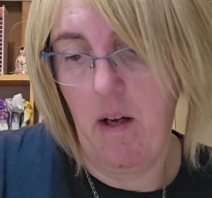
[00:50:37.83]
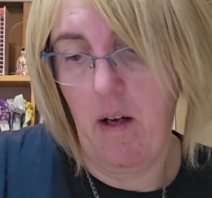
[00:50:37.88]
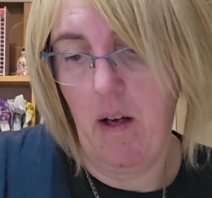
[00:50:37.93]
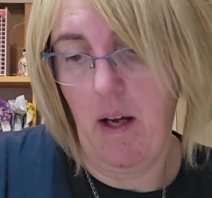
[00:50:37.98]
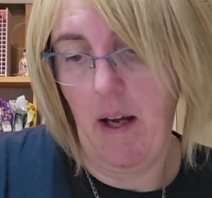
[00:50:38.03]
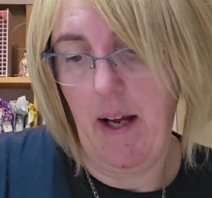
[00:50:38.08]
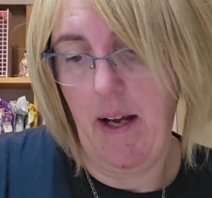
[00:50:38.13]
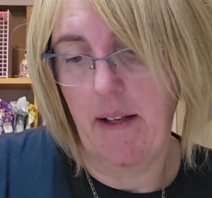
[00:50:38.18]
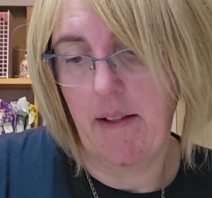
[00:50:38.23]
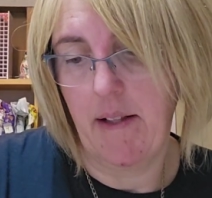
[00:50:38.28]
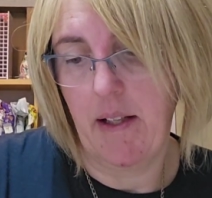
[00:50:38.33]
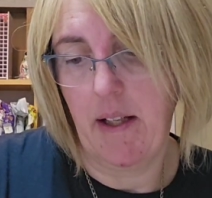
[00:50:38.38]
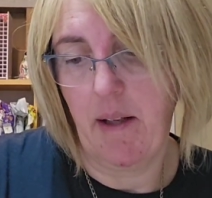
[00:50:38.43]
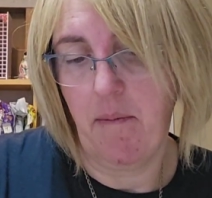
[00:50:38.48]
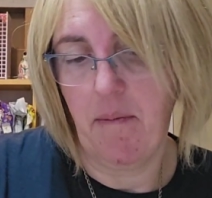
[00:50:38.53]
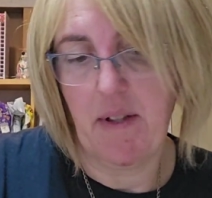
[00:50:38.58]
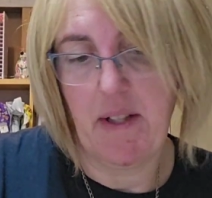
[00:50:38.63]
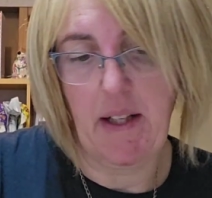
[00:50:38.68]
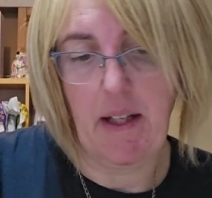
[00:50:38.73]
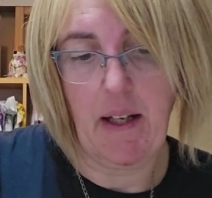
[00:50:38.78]
A
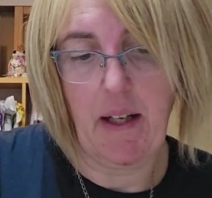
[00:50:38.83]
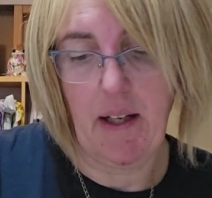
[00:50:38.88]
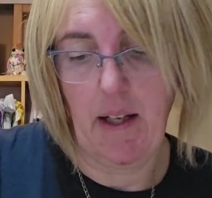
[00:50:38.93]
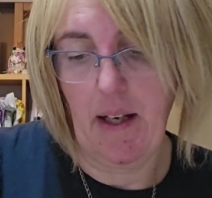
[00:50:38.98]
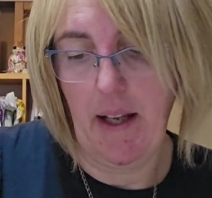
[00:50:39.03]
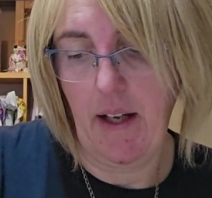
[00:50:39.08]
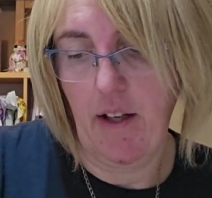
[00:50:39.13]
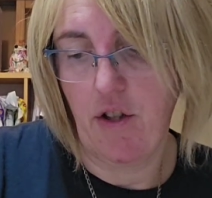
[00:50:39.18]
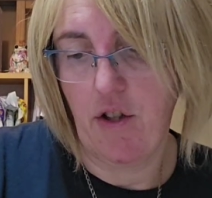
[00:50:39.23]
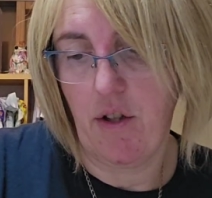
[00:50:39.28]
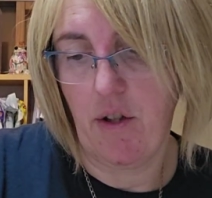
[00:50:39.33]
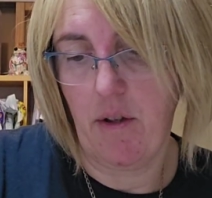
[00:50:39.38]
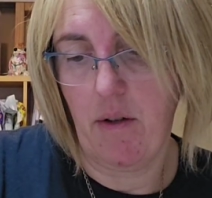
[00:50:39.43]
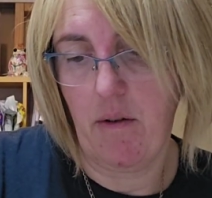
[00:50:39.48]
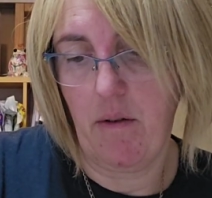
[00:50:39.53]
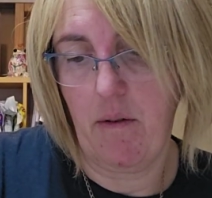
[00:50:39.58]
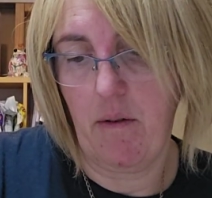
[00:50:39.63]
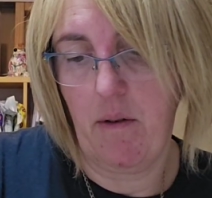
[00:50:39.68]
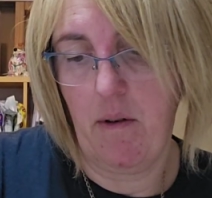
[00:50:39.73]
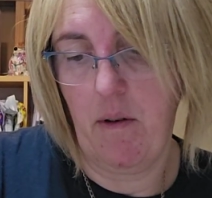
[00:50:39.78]
DMC
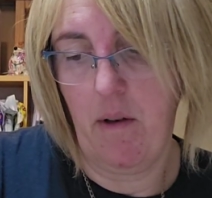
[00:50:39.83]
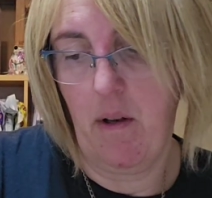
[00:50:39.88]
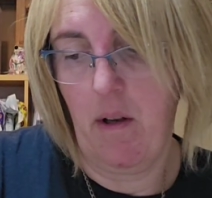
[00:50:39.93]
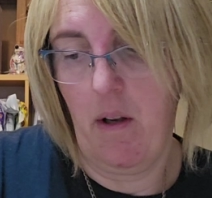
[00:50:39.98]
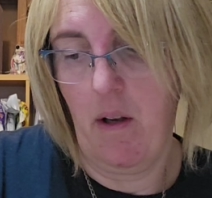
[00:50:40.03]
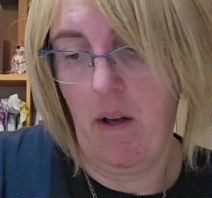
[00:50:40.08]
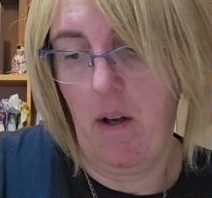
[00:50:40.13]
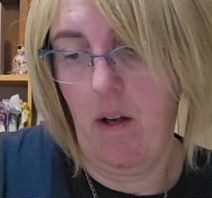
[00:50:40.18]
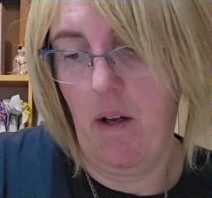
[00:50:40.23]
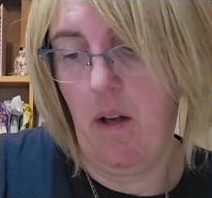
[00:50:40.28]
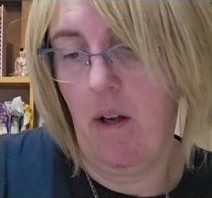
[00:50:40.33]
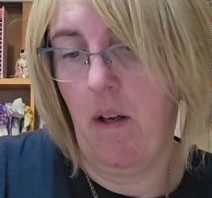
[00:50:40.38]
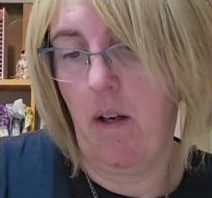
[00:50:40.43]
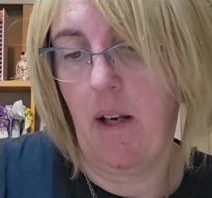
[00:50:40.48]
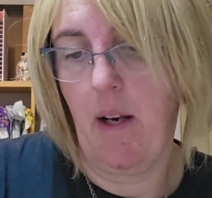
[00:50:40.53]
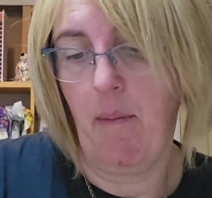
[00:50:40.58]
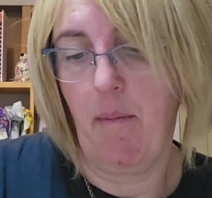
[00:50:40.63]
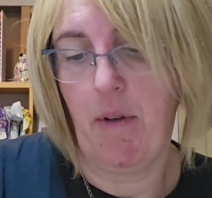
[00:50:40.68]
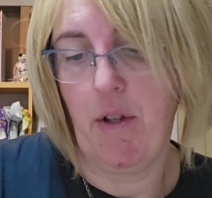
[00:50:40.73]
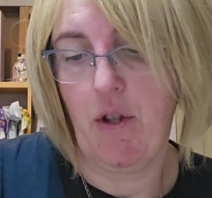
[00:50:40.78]
collection
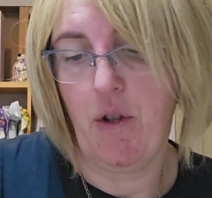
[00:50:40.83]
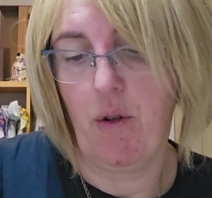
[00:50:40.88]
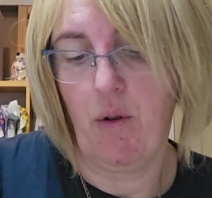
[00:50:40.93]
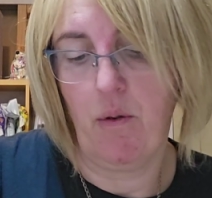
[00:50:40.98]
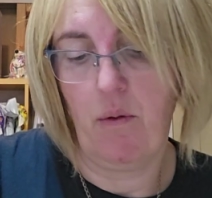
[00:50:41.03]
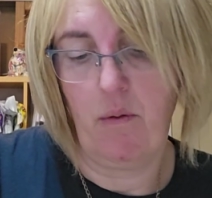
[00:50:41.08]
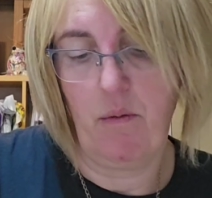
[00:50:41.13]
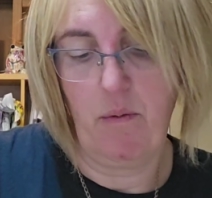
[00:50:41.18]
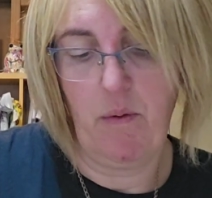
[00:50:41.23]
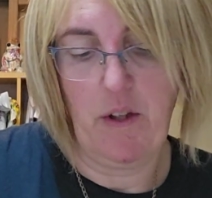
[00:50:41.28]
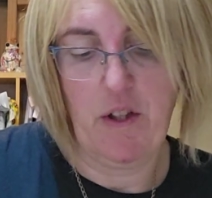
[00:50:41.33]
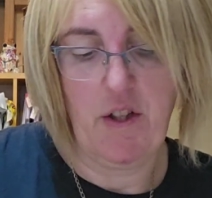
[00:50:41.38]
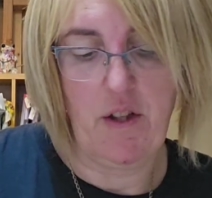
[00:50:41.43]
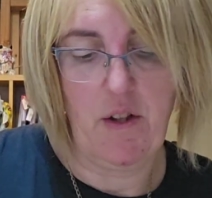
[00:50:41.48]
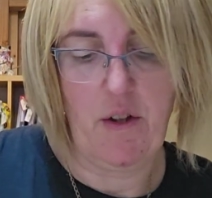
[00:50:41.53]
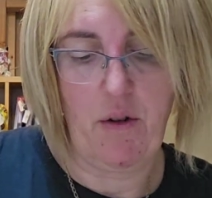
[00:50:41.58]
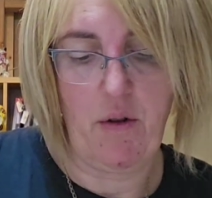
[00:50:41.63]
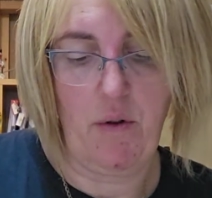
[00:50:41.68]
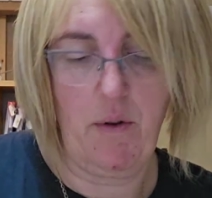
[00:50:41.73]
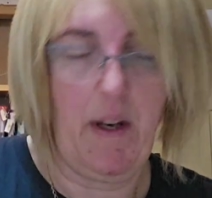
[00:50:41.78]
number 2, which
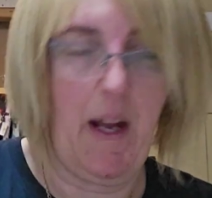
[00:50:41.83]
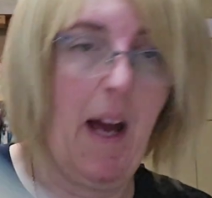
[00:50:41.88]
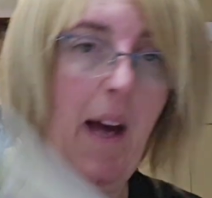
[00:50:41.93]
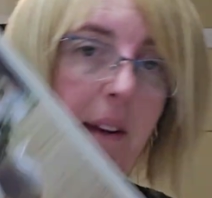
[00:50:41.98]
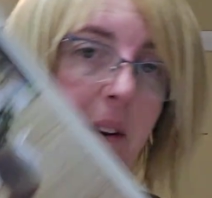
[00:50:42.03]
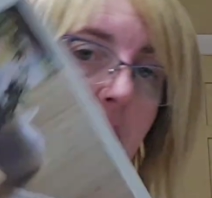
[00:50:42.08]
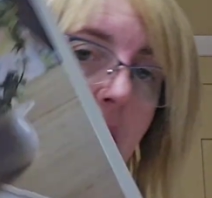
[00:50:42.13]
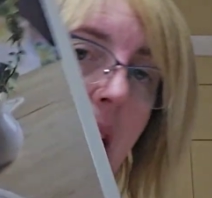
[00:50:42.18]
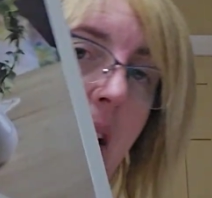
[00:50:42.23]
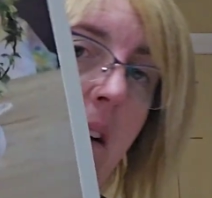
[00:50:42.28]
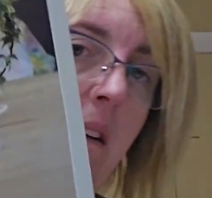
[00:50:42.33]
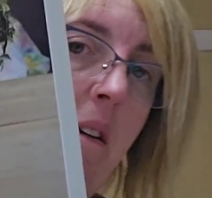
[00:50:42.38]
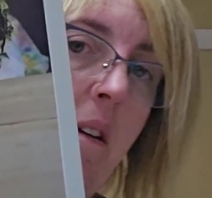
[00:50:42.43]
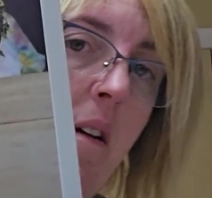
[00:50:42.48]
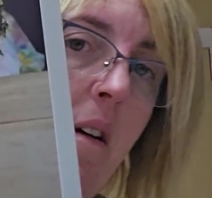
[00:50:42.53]
is called Hardanger.